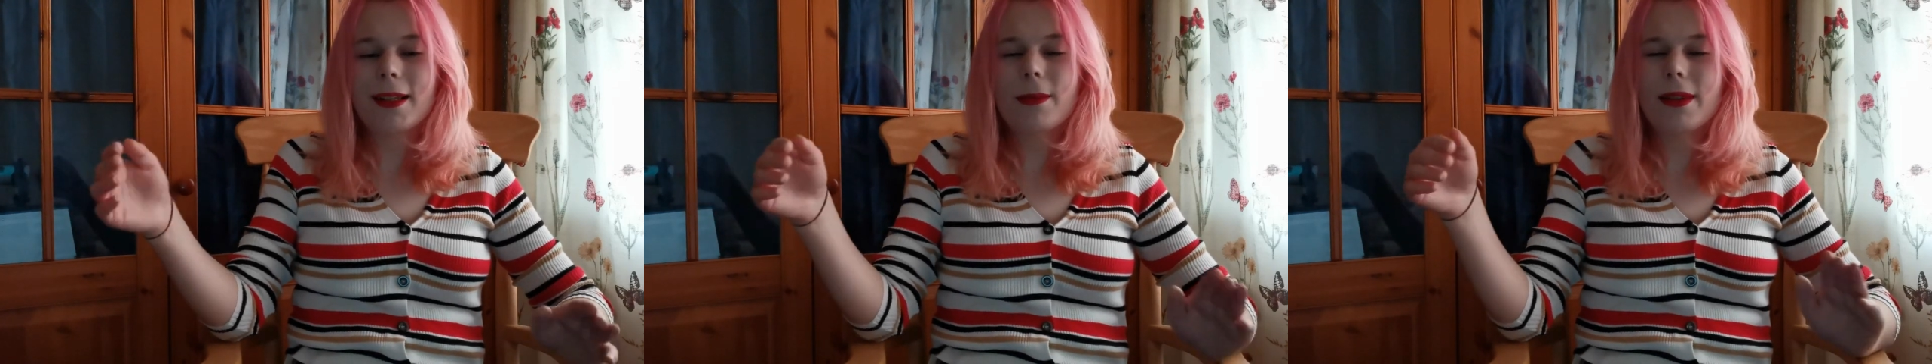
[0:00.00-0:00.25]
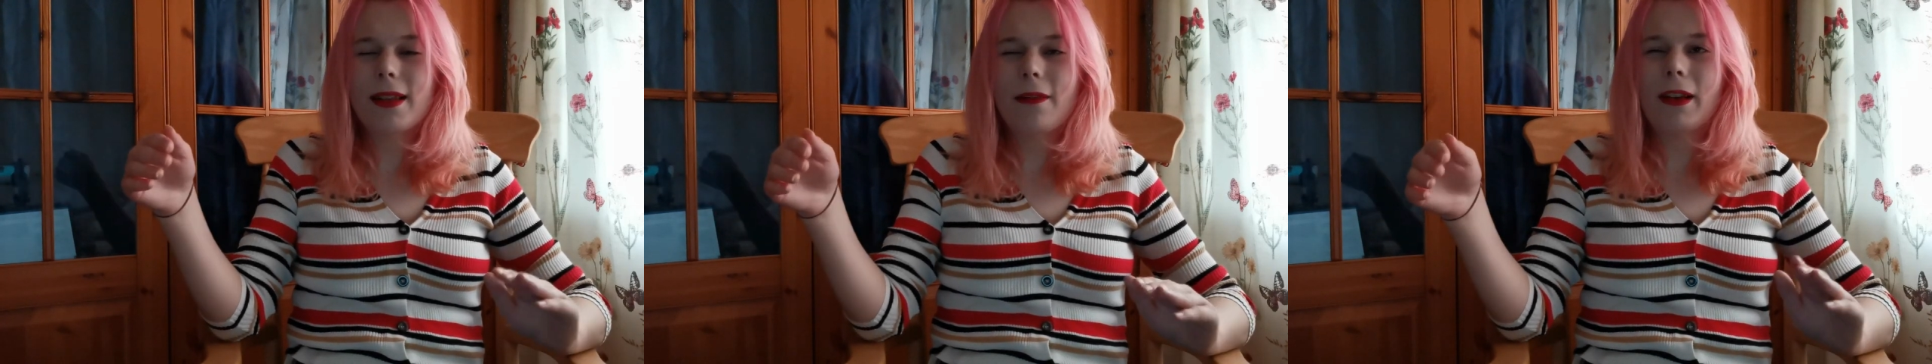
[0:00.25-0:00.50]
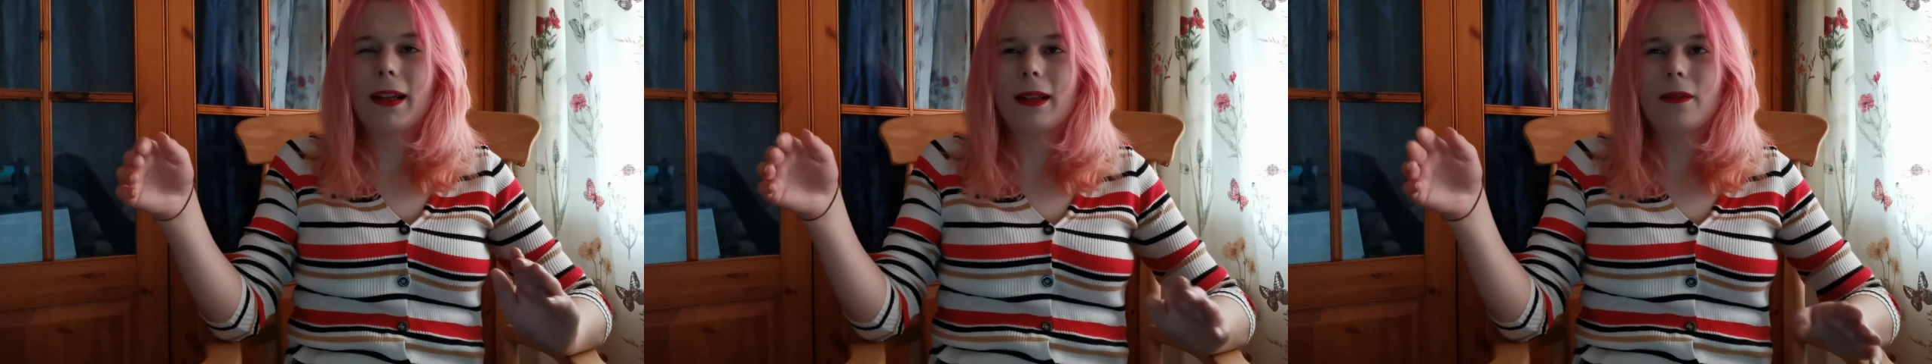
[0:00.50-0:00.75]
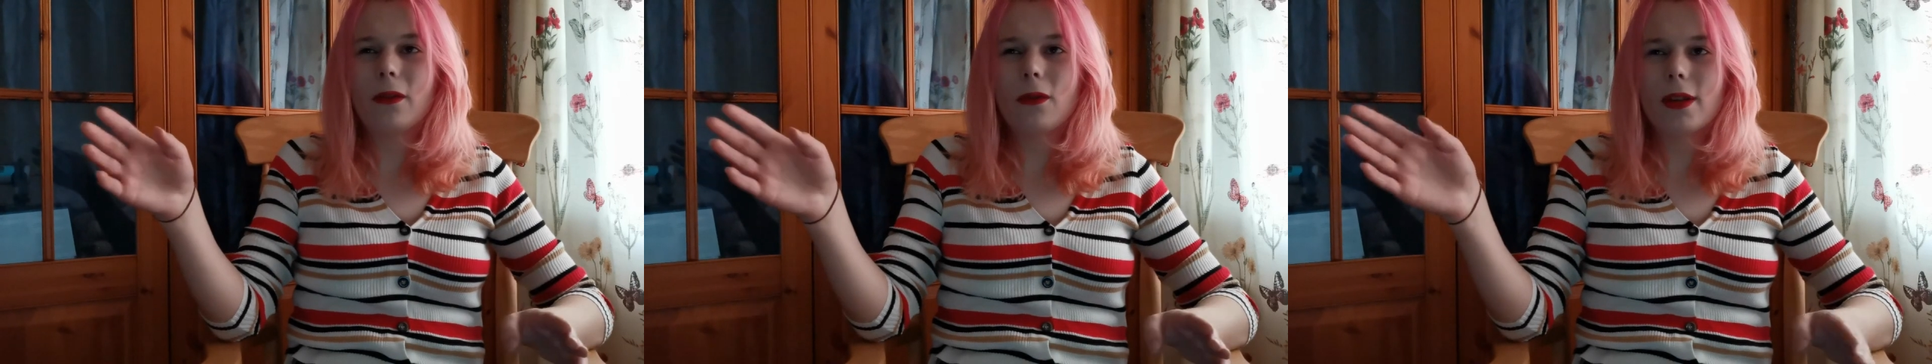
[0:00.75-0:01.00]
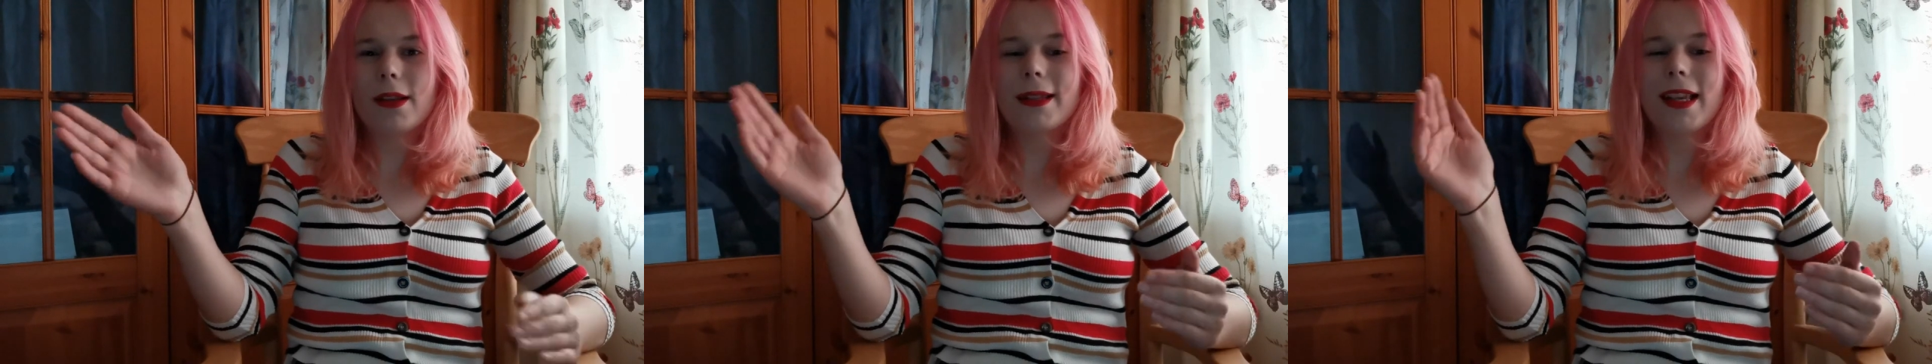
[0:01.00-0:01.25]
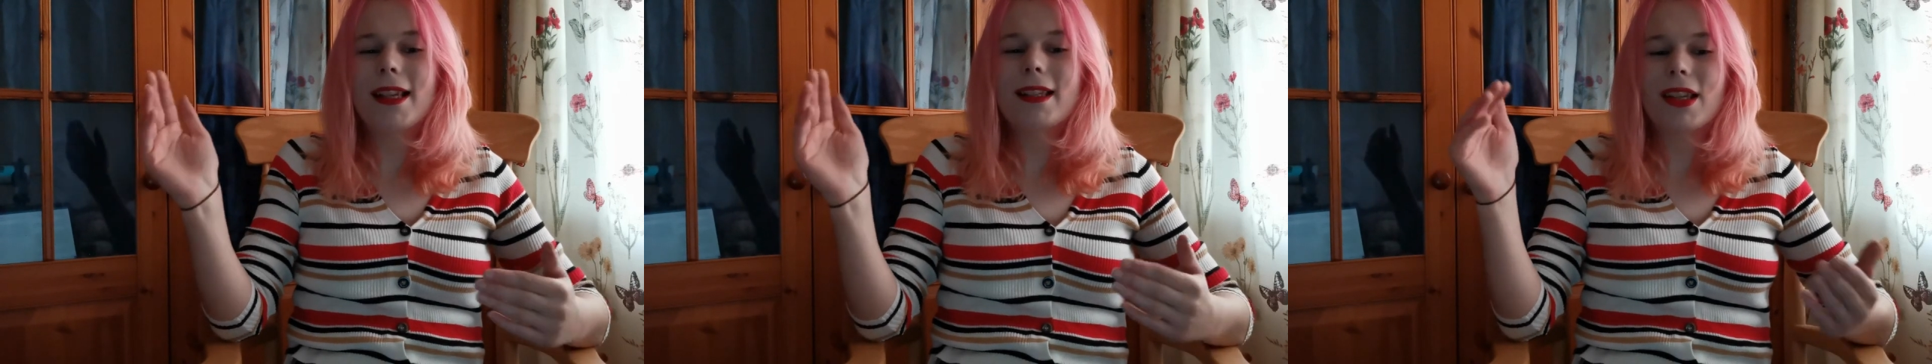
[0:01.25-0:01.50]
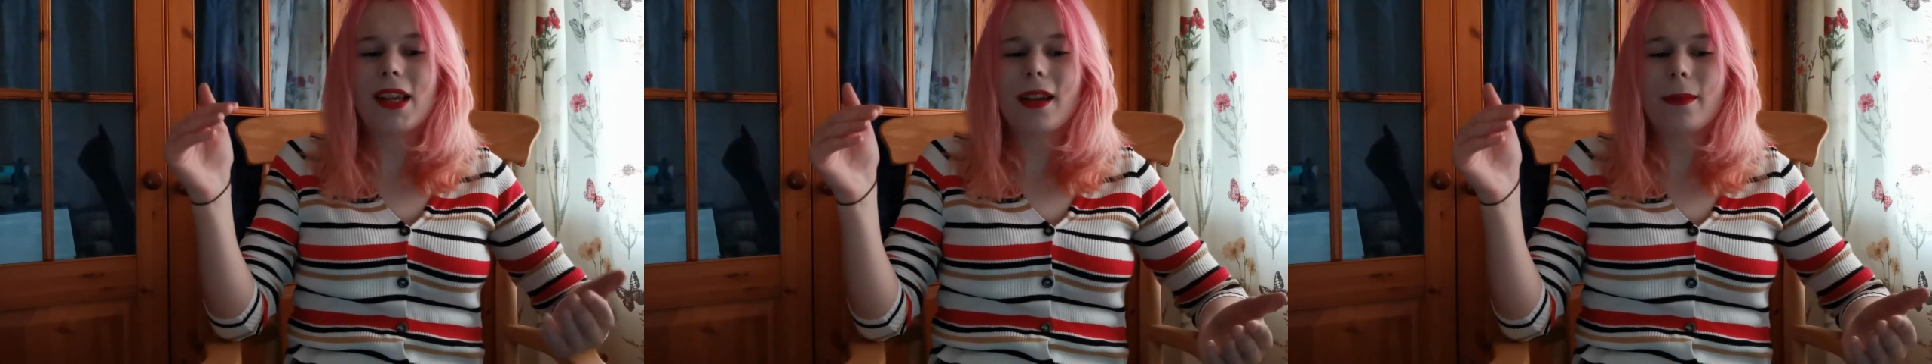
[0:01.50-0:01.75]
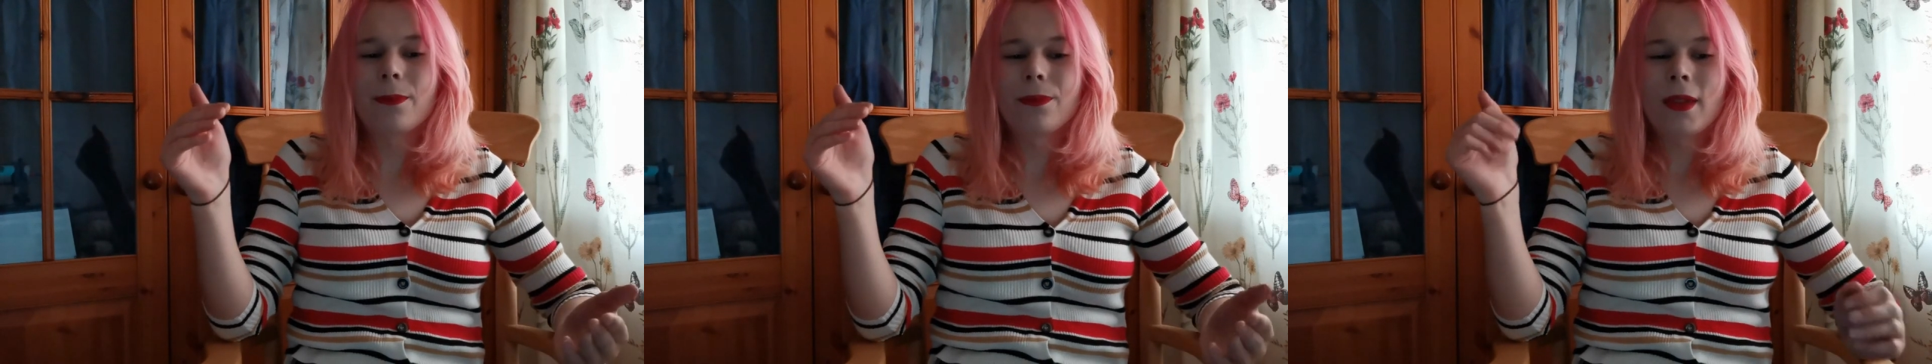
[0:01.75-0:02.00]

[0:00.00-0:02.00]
specifically for the C2.